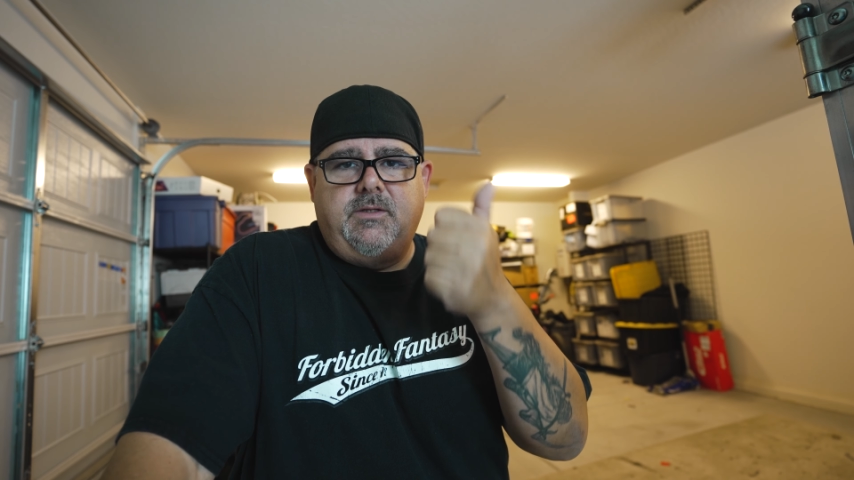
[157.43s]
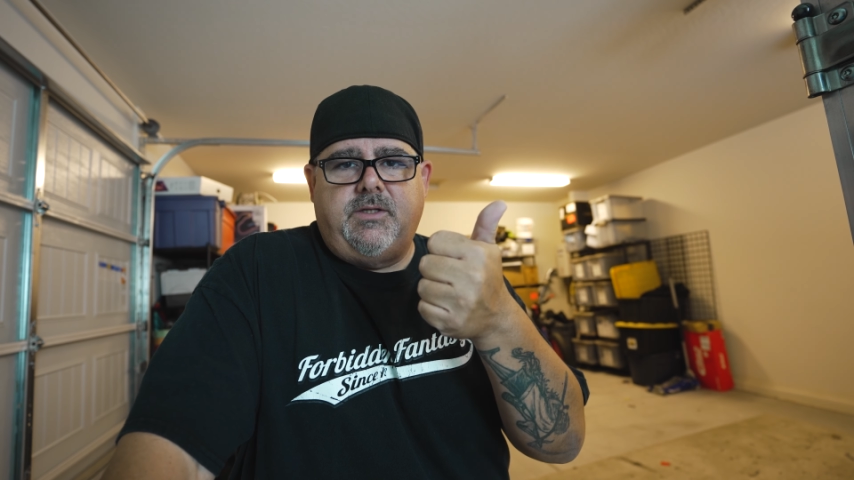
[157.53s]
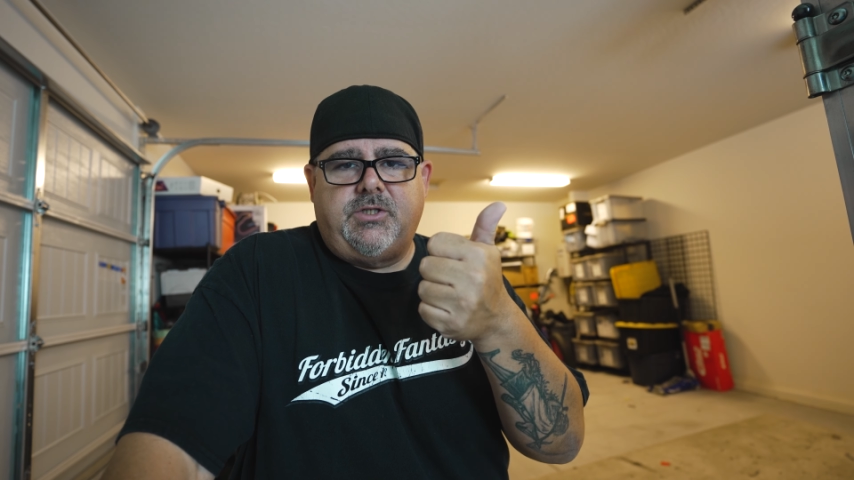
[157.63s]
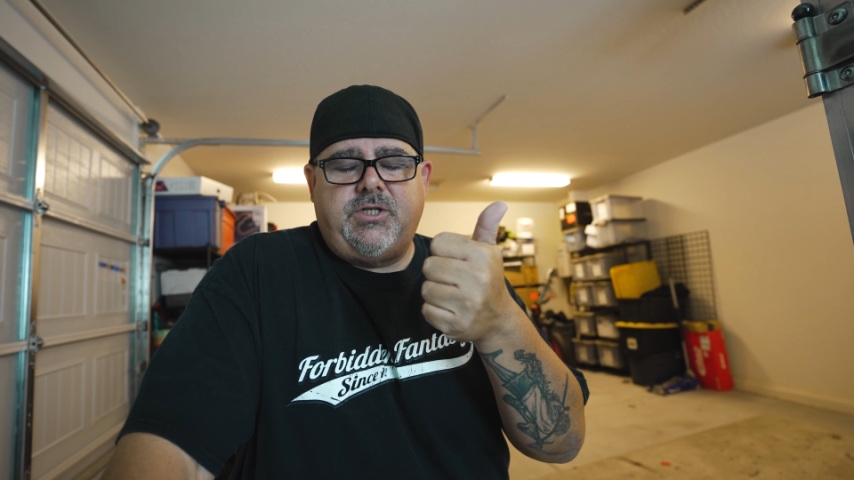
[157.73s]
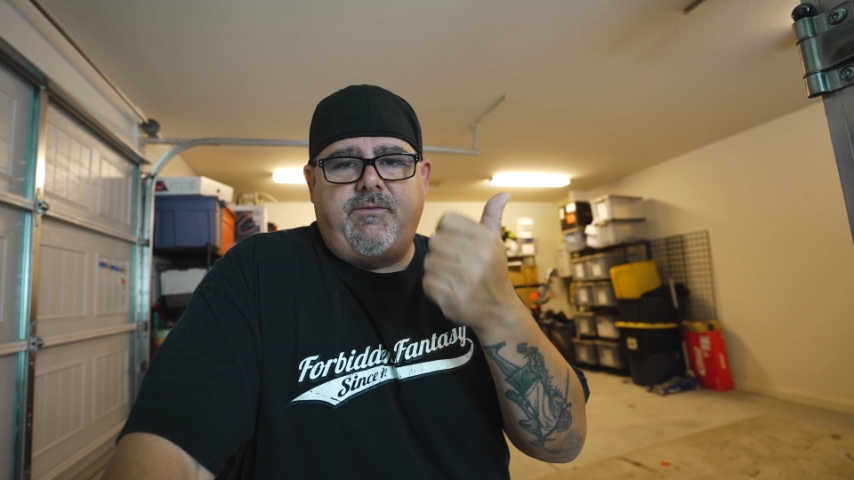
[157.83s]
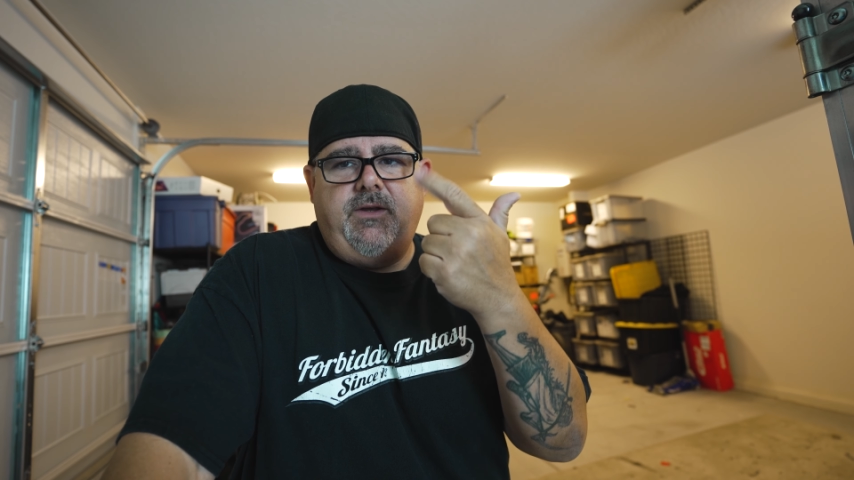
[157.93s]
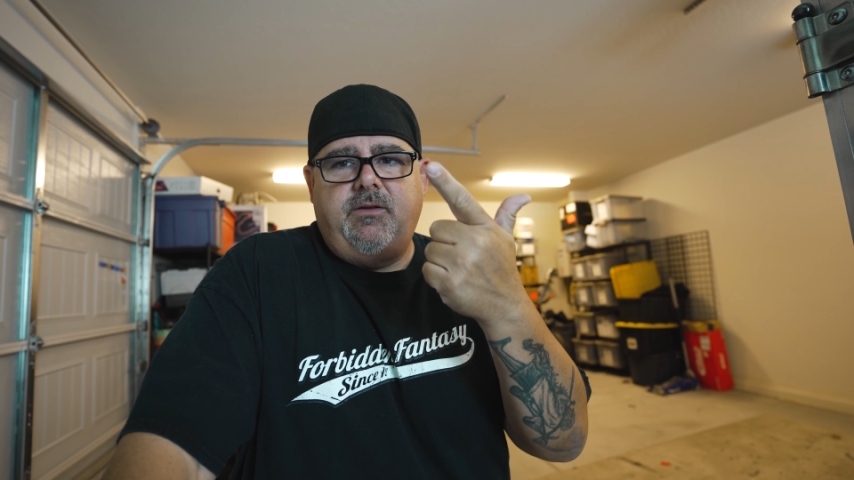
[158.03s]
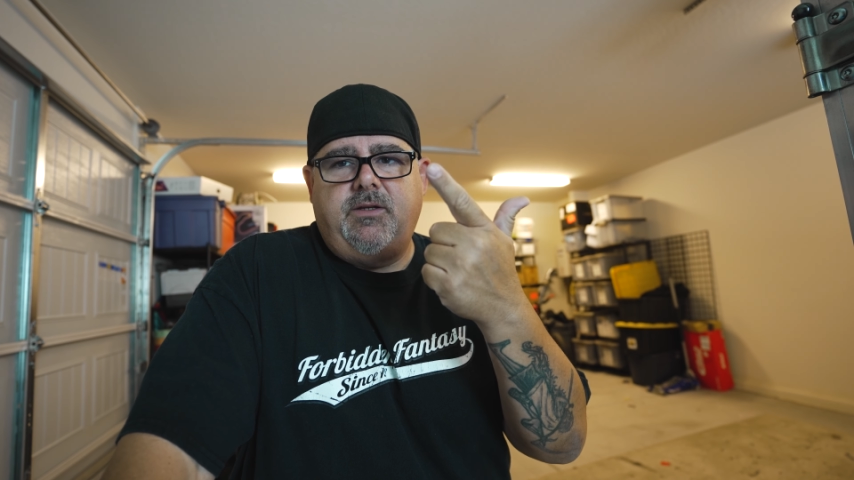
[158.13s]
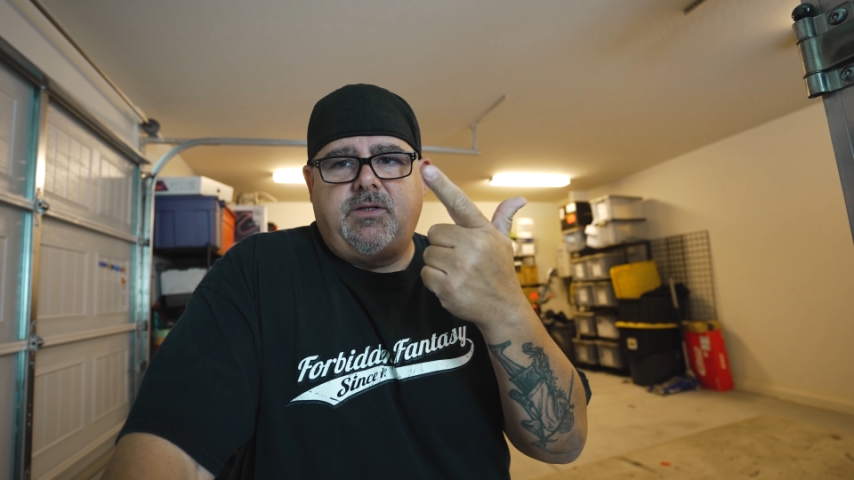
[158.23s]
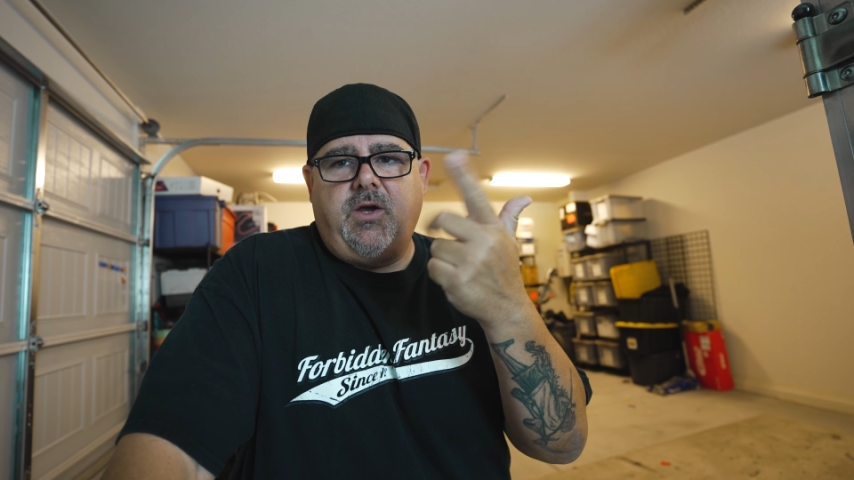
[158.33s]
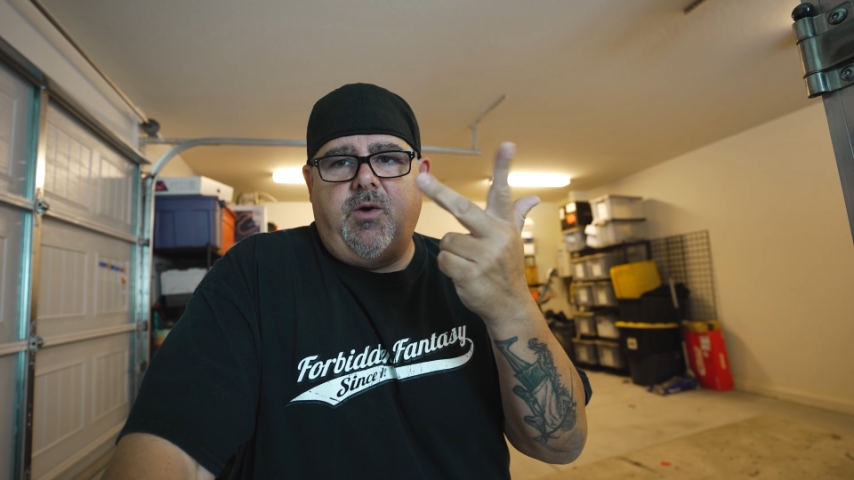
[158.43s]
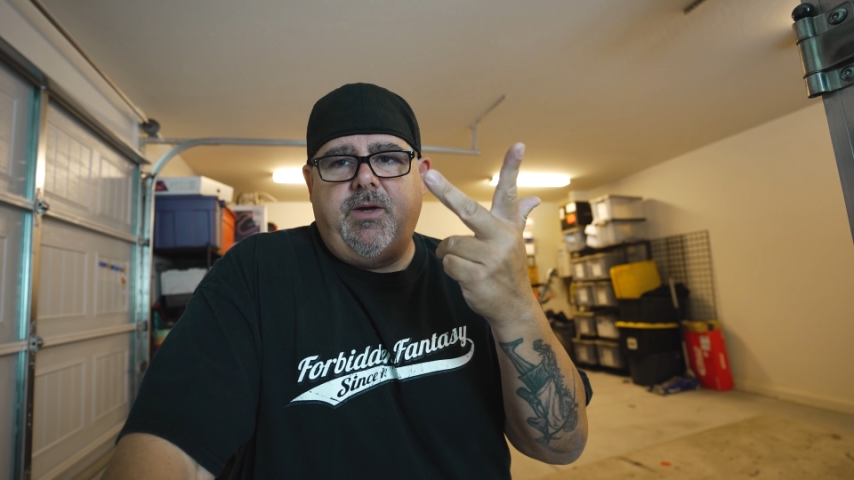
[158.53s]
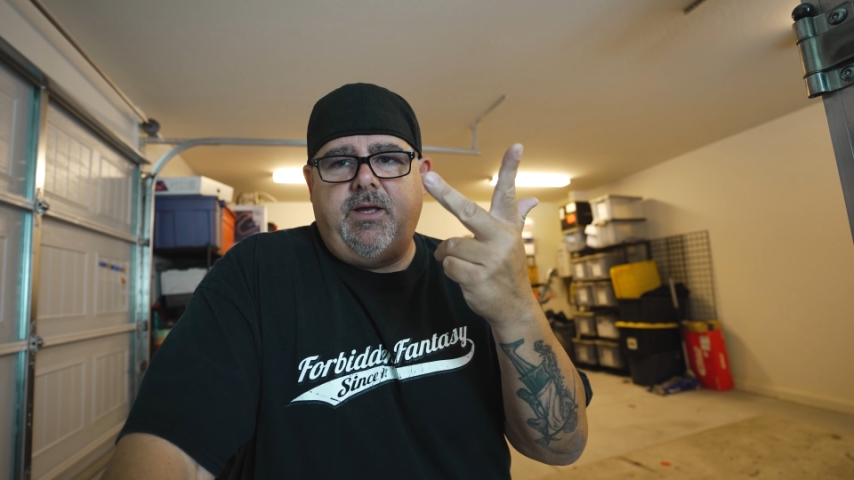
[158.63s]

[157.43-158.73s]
the Chevy, the Tacoma,